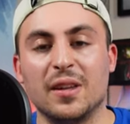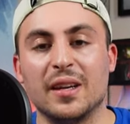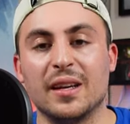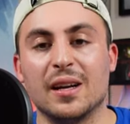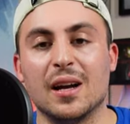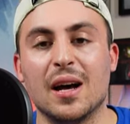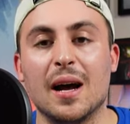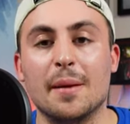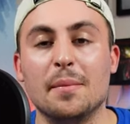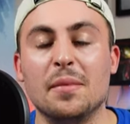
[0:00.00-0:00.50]

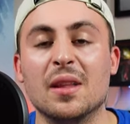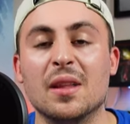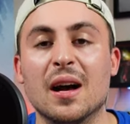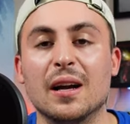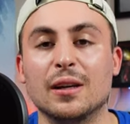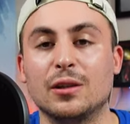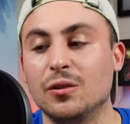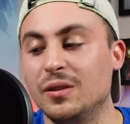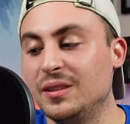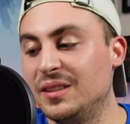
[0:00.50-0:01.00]
Same thing,
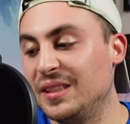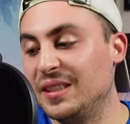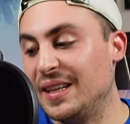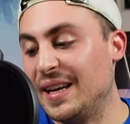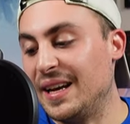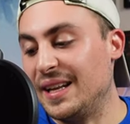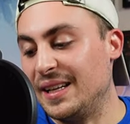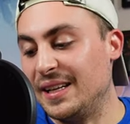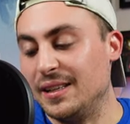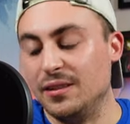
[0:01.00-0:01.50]
I'm not
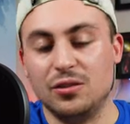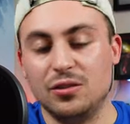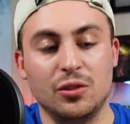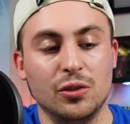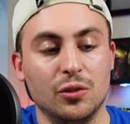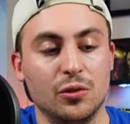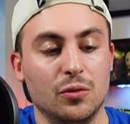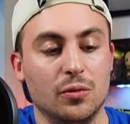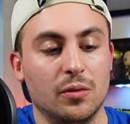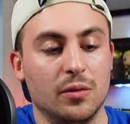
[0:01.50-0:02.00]
going to get
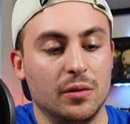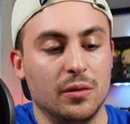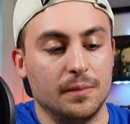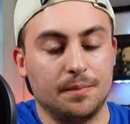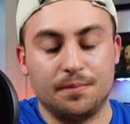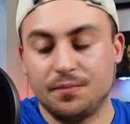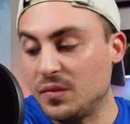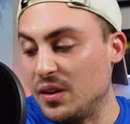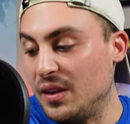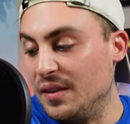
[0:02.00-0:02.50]

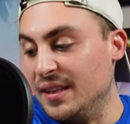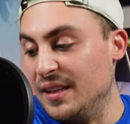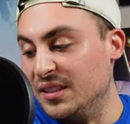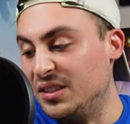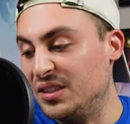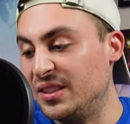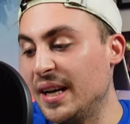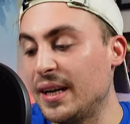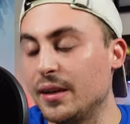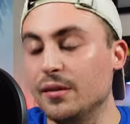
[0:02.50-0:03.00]
into
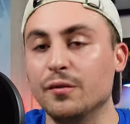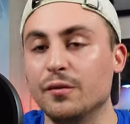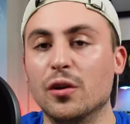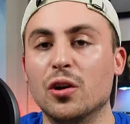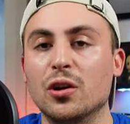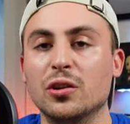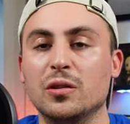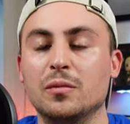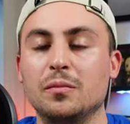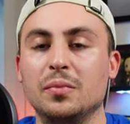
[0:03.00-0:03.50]
the
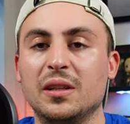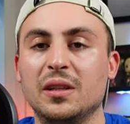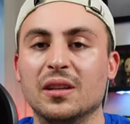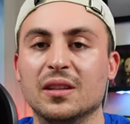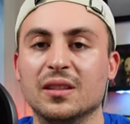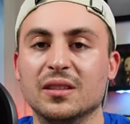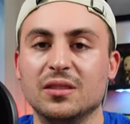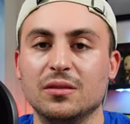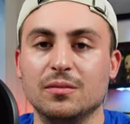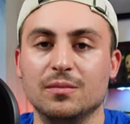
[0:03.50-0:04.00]
second
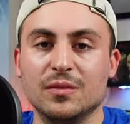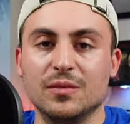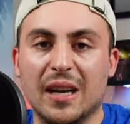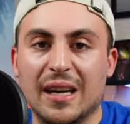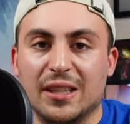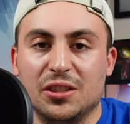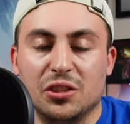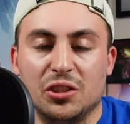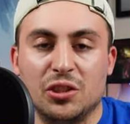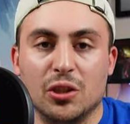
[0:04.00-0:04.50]
volume
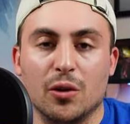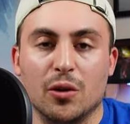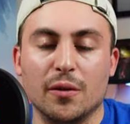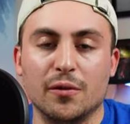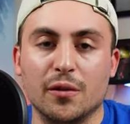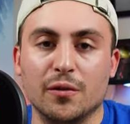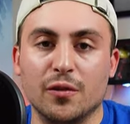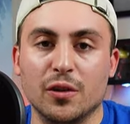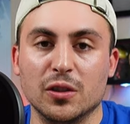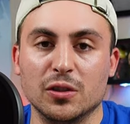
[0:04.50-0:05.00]
because I
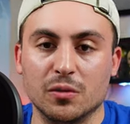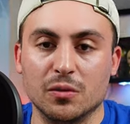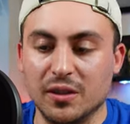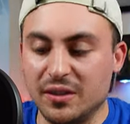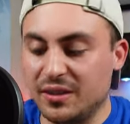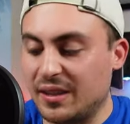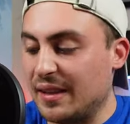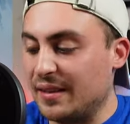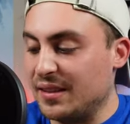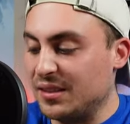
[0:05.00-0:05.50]
just showed off the
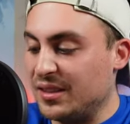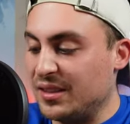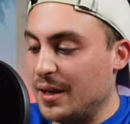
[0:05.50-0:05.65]
first one.